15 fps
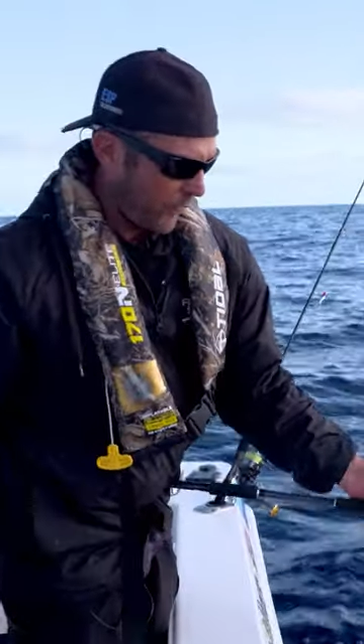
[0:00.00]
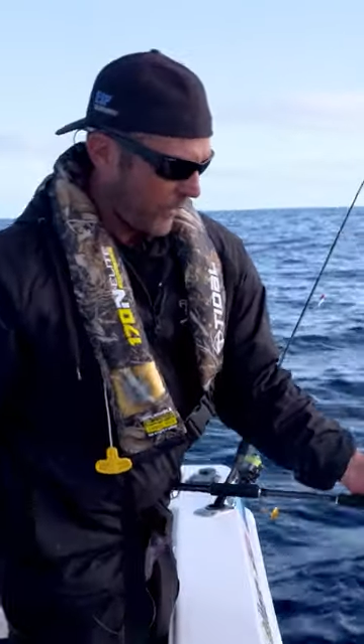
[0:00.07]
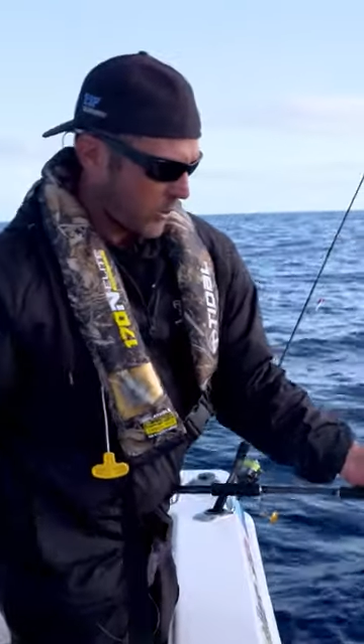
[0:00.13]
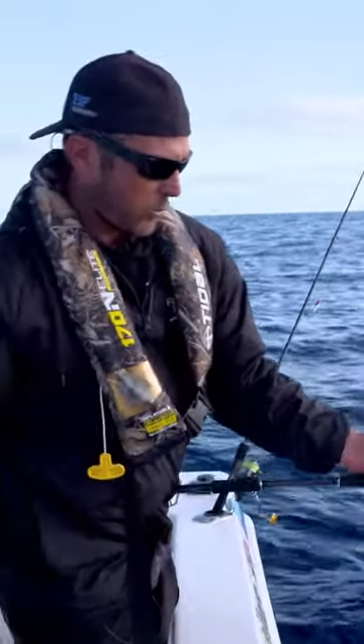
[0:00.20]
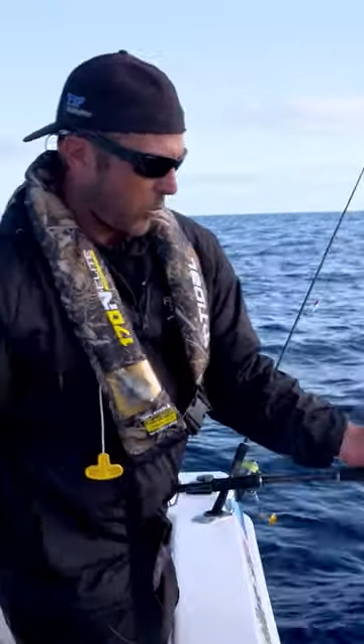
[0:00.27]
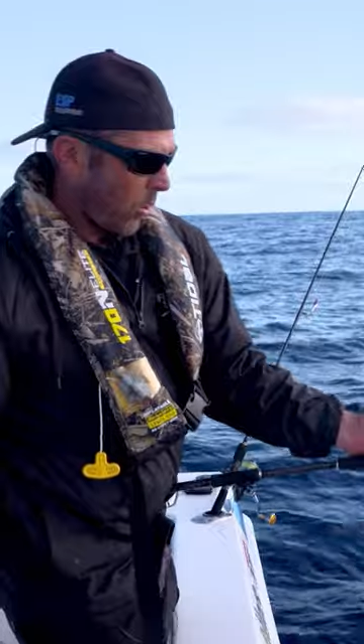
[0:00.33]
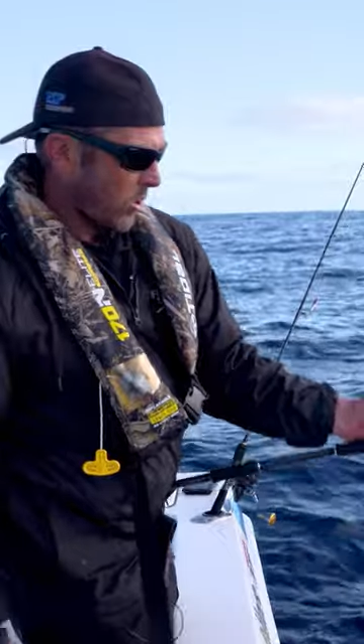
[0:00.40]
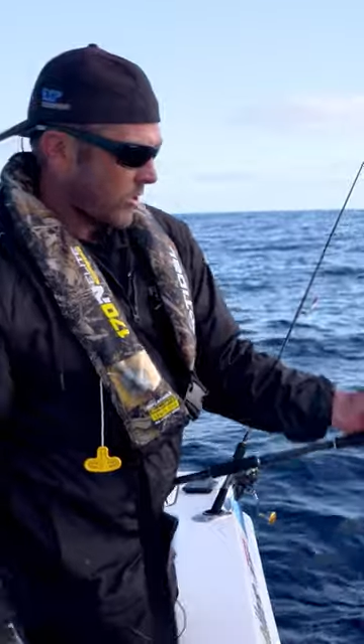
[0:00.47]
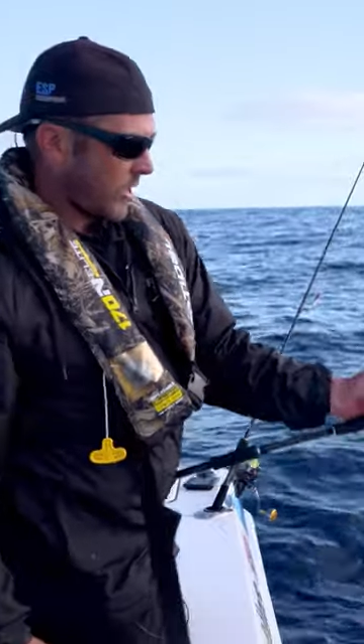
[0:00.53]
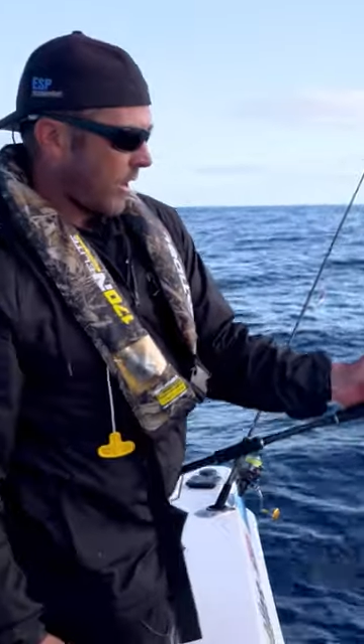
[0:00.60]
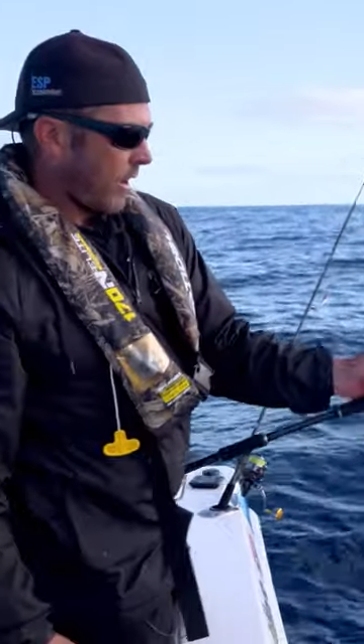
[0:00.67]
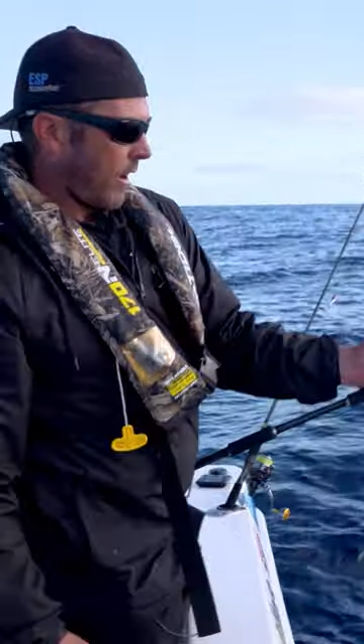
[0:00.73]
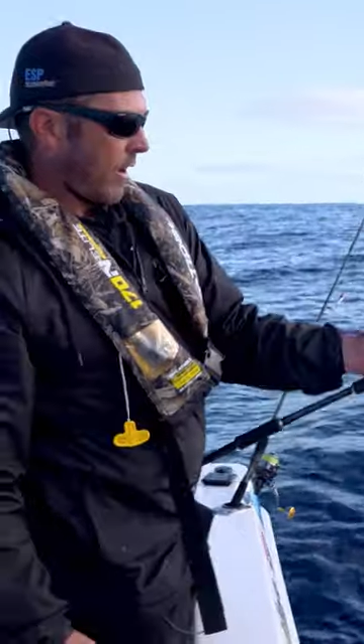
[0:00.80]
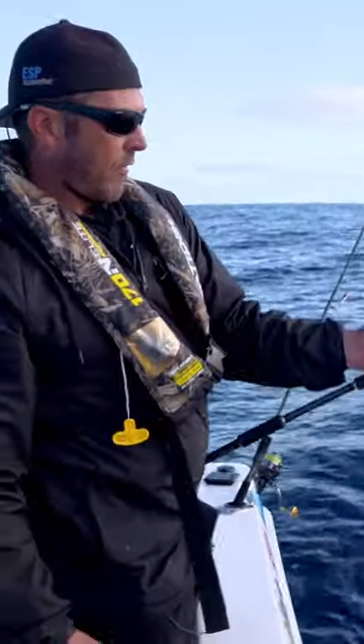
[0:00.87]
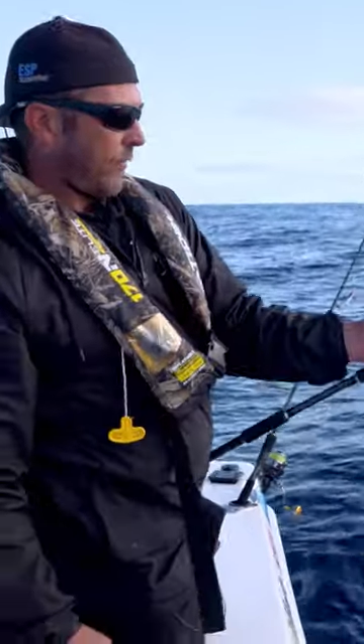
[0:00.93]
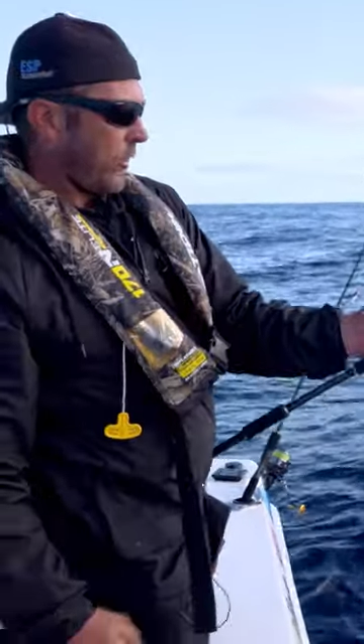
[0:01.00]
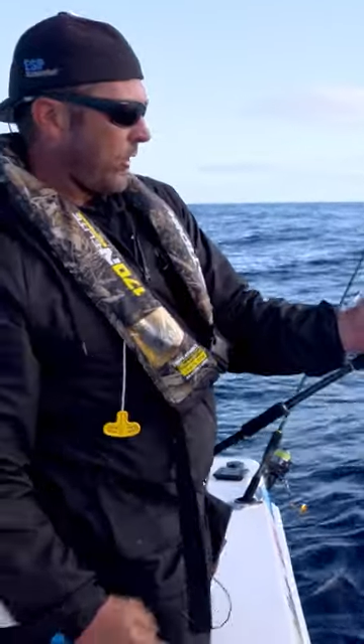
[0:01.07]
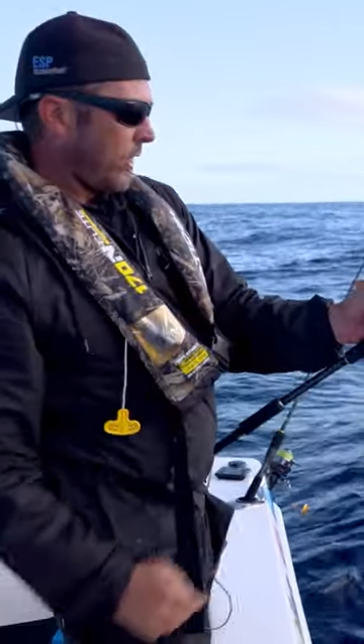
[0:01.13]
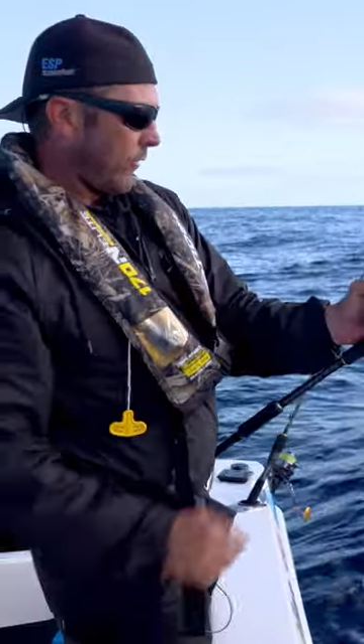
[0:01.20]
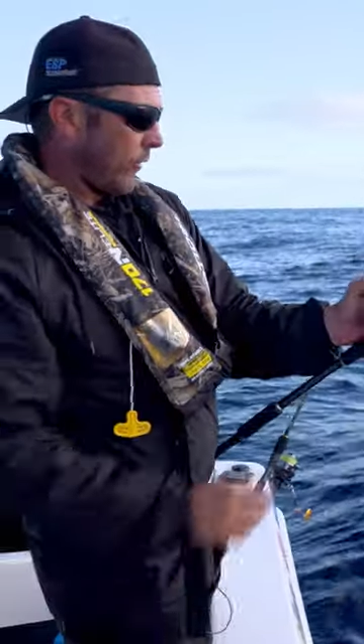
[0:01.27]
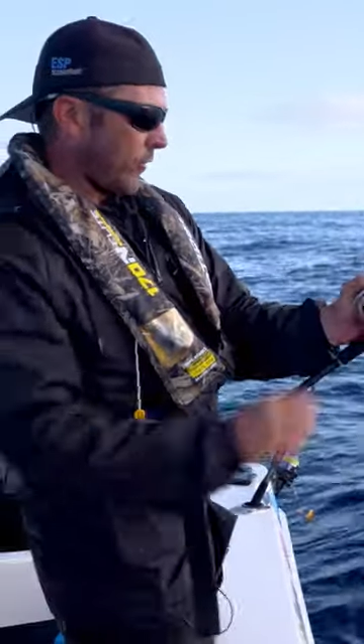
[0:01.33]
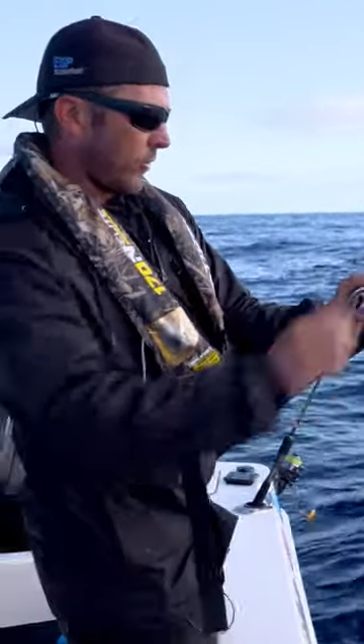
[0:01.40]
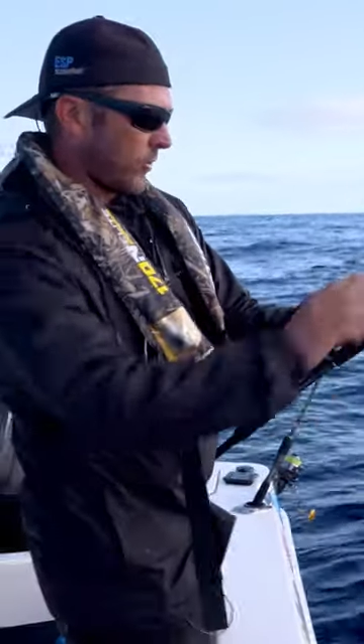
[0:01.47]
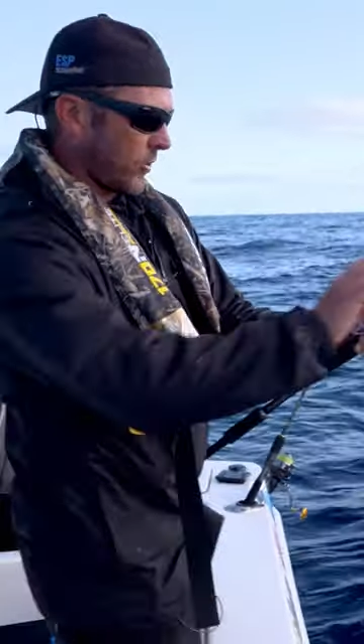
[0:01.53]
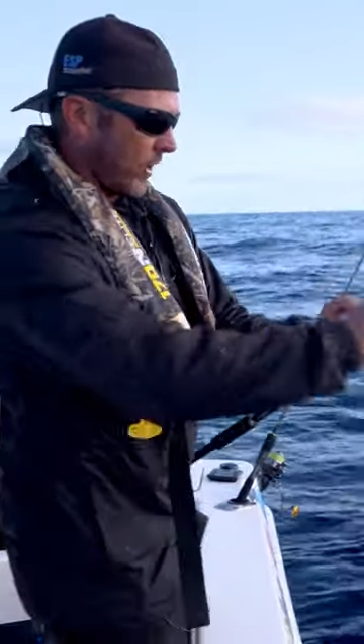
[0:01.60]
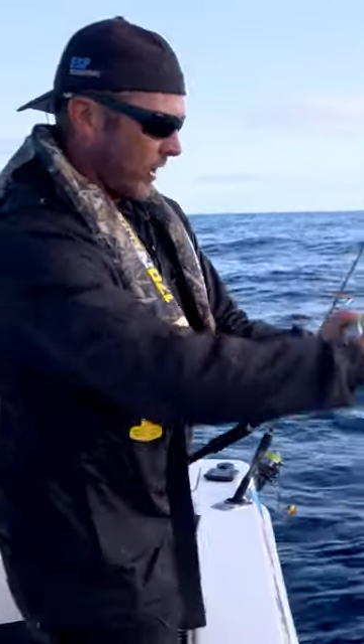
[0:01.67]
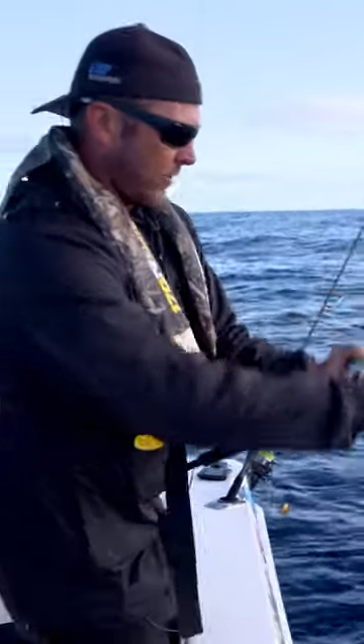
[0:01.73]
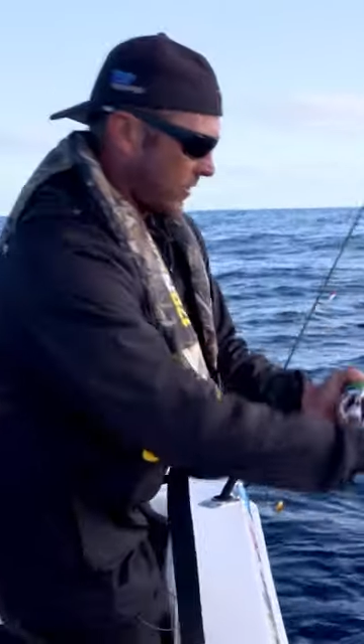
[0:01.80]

fish wants. A few different retrieve